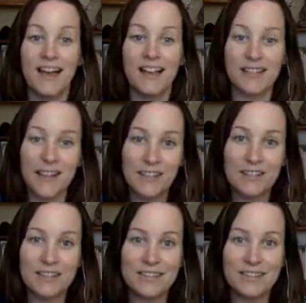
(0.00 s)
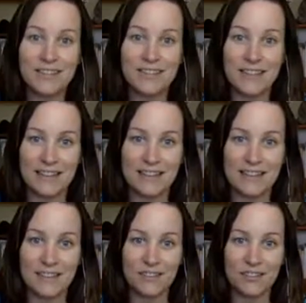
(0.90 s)
allows us to get
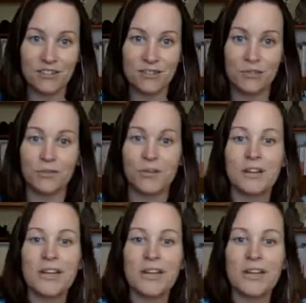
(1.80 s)
into